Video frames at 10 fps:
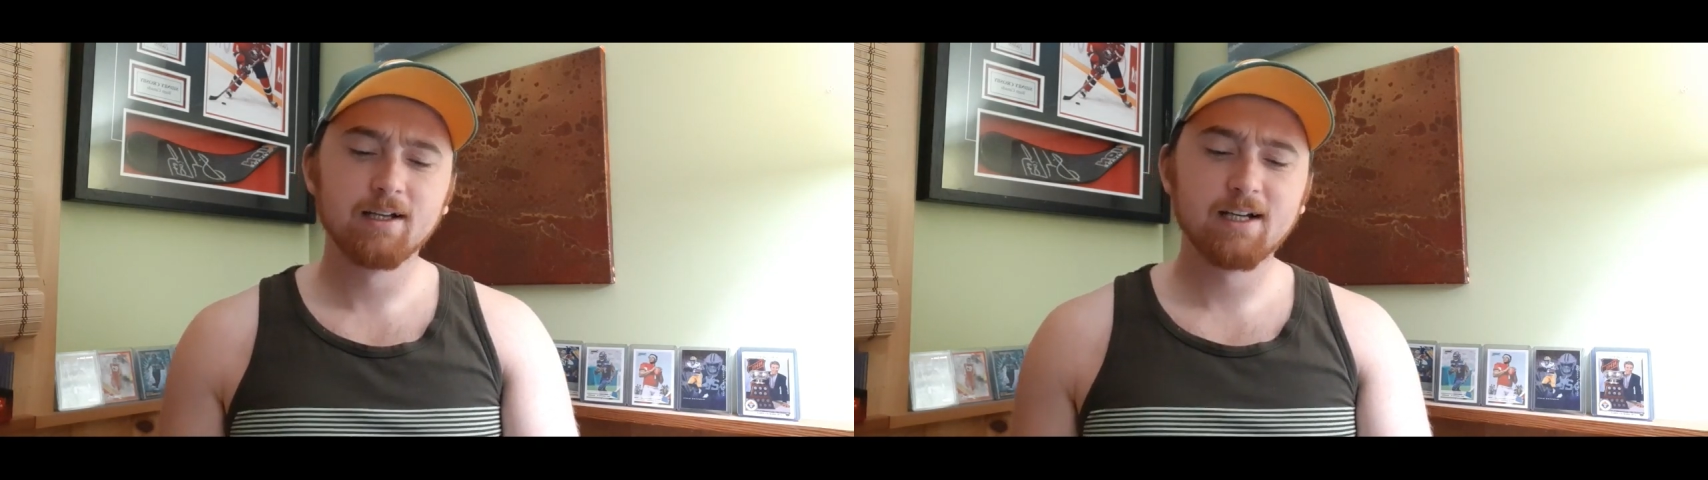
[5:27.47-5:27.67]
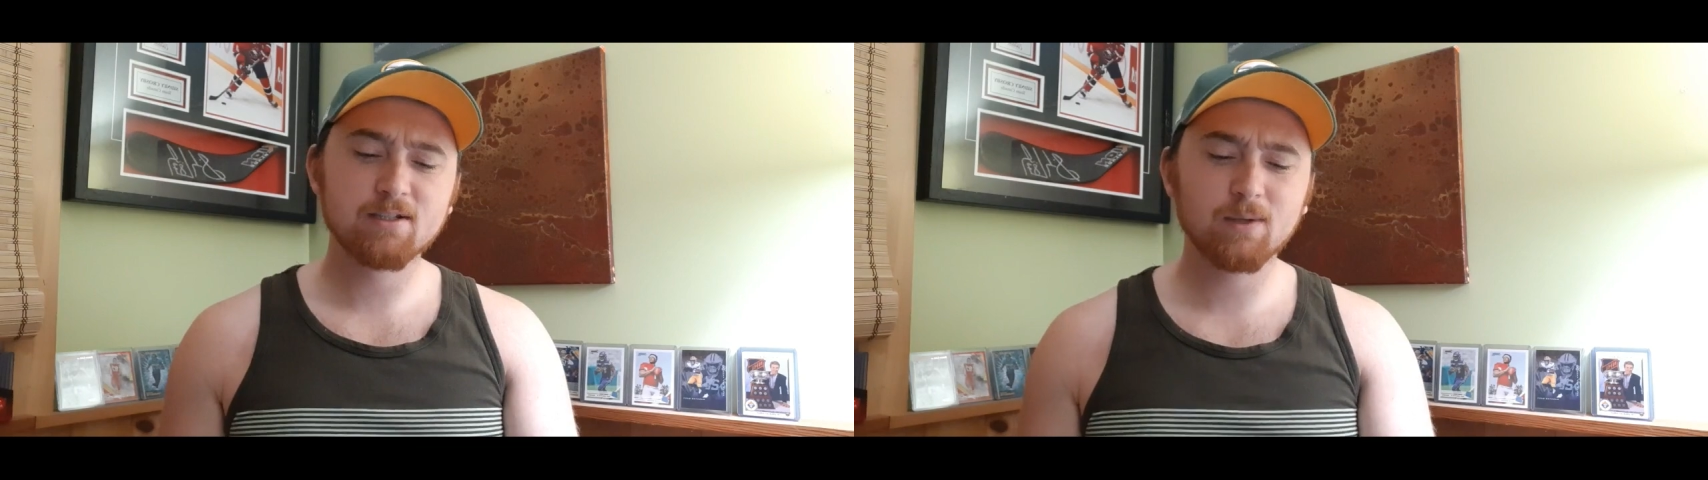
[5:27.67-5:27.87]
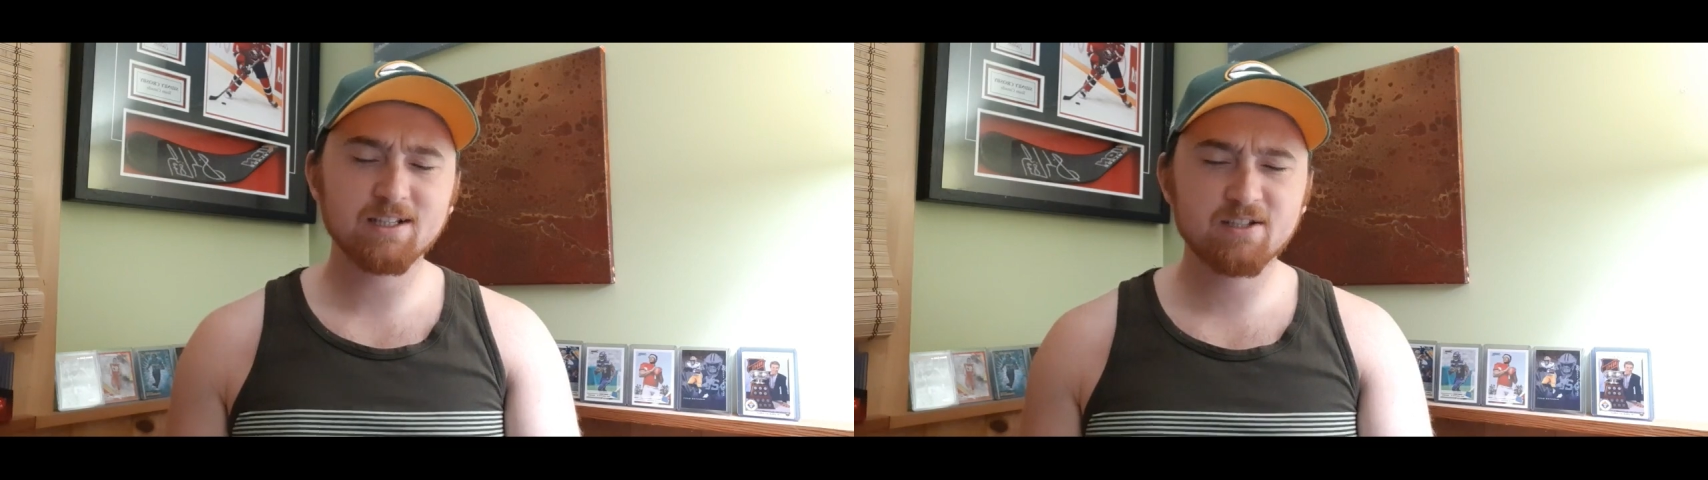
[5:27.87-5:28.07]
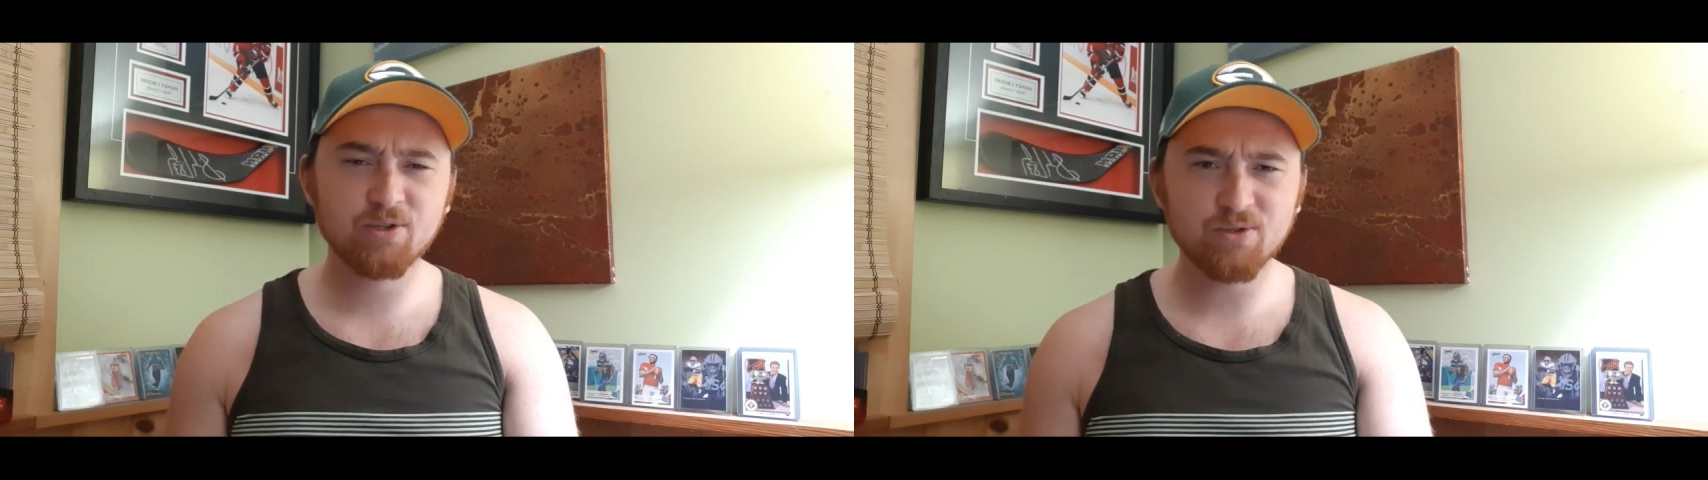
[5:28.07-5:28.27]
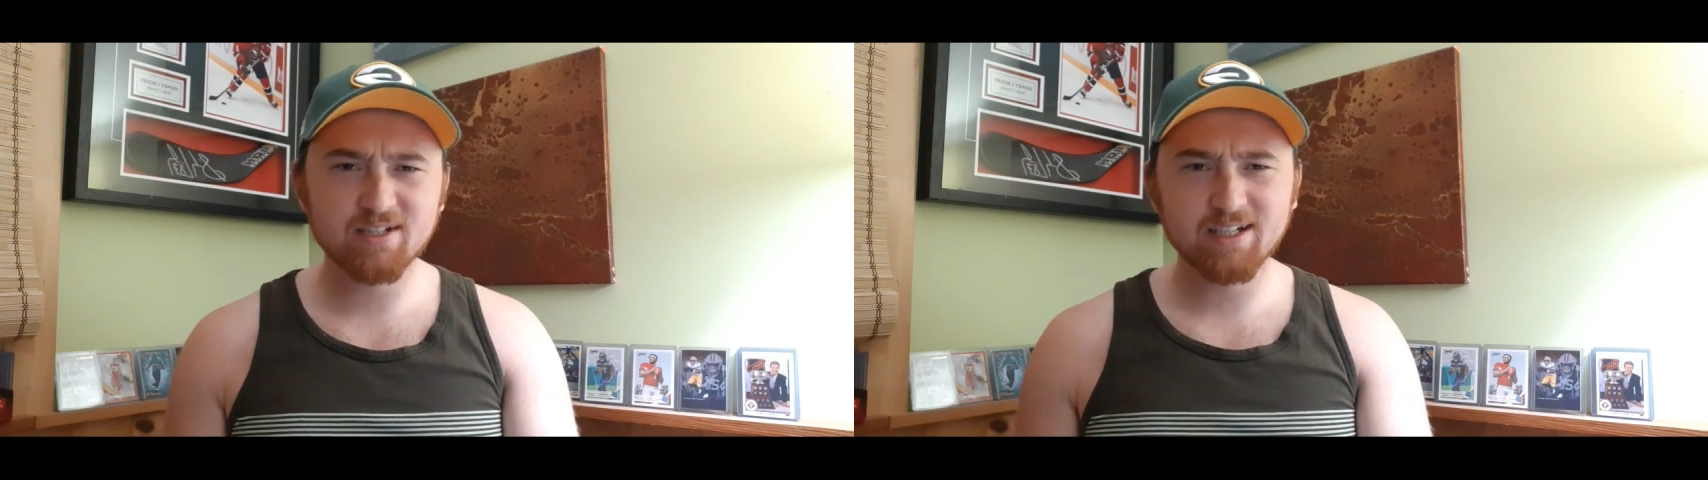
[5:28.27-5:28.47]
as well as
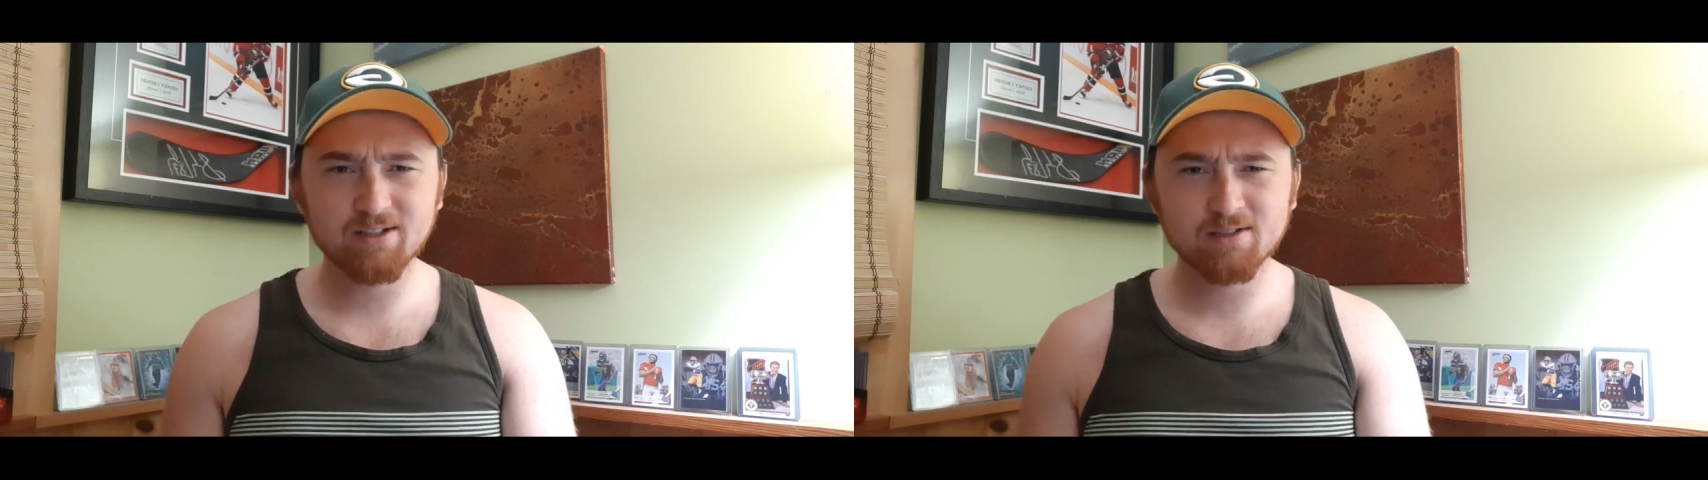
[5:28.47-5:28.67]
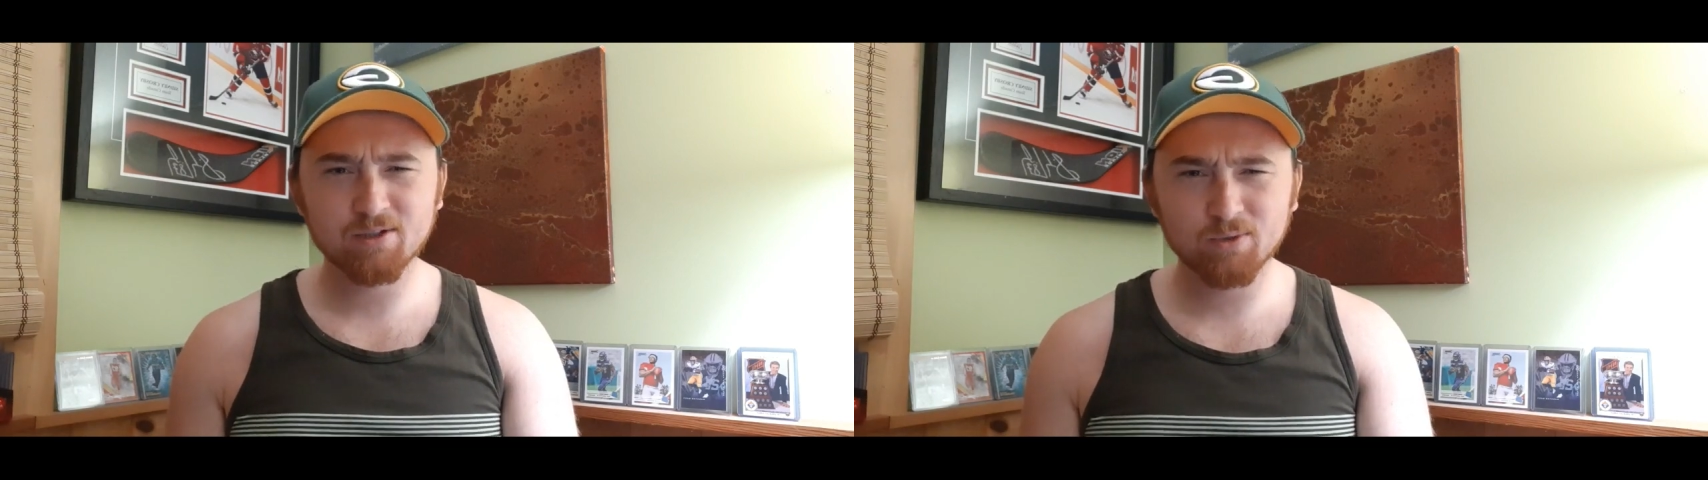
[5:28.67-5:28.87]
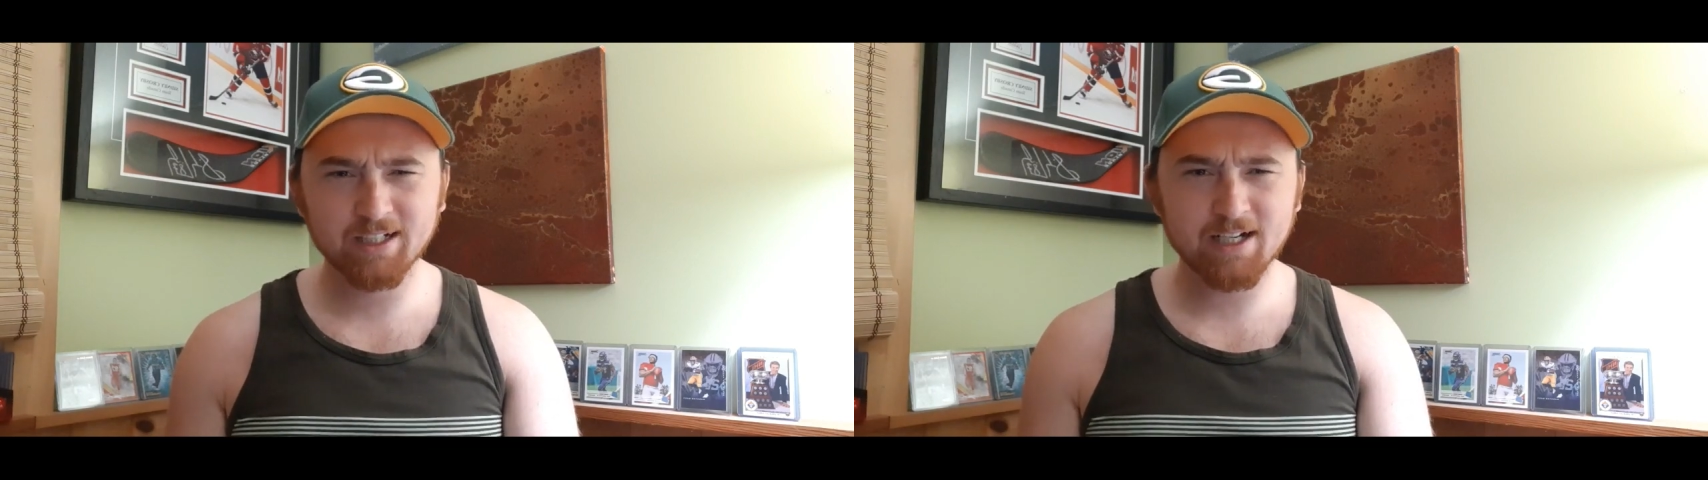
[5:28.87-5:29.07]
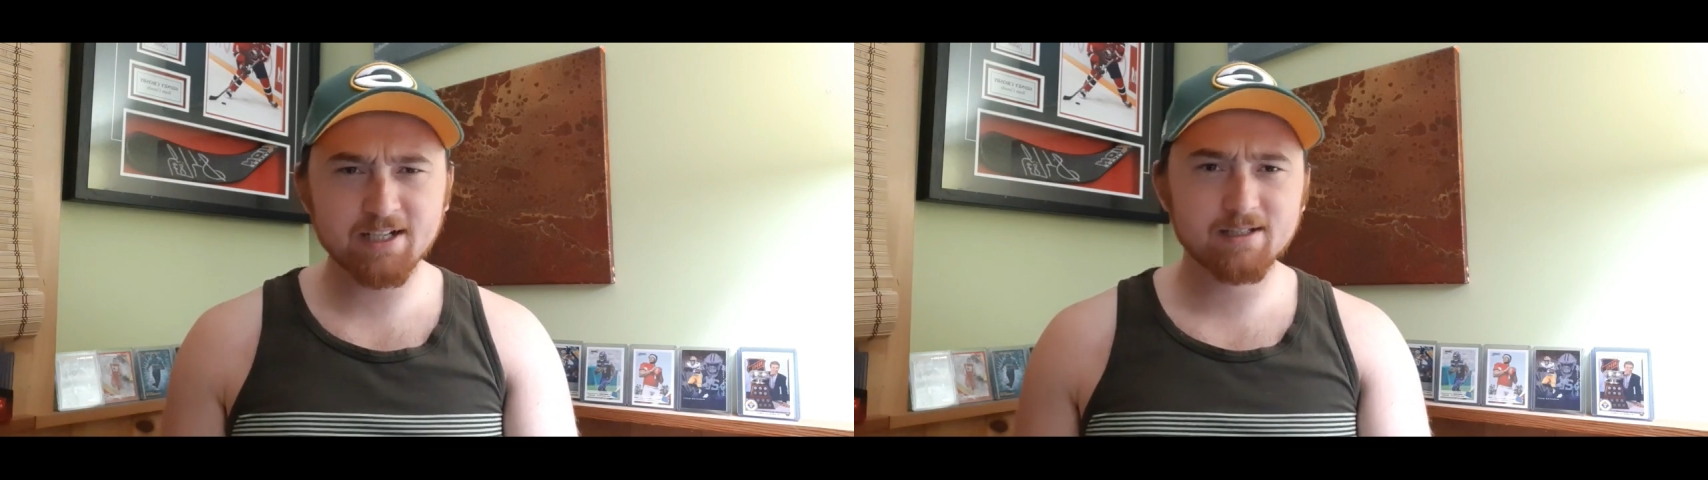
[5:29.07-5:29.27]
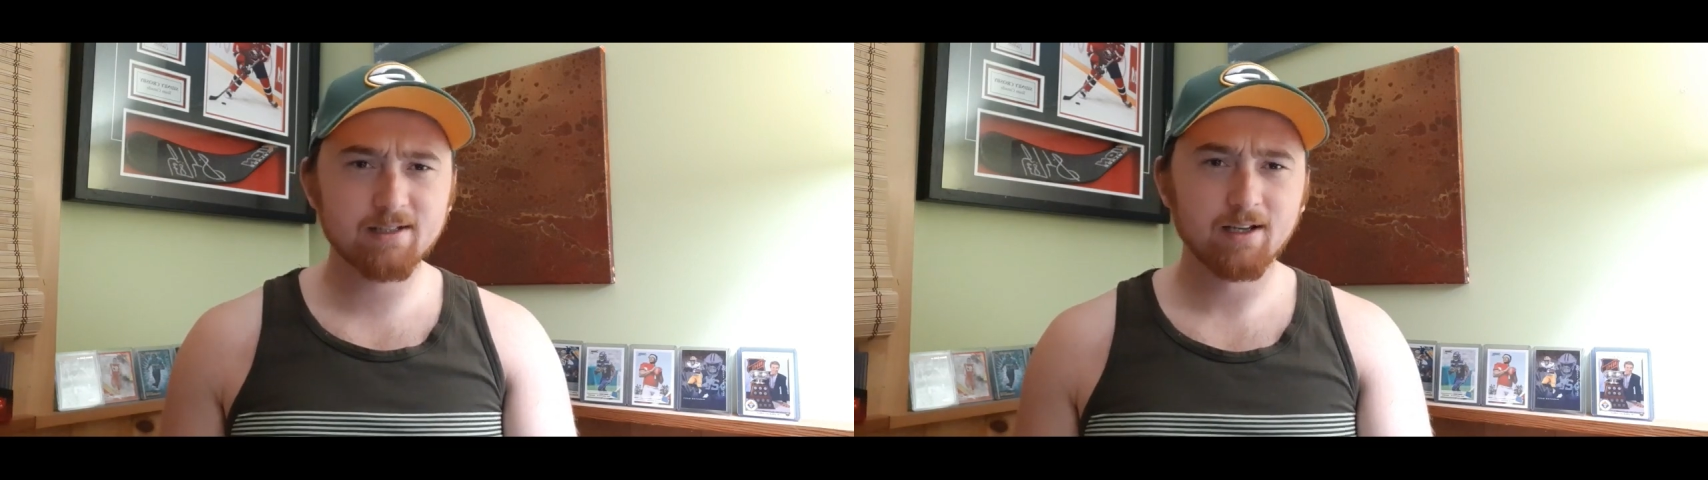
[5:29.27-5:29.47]
2 steals. So really nice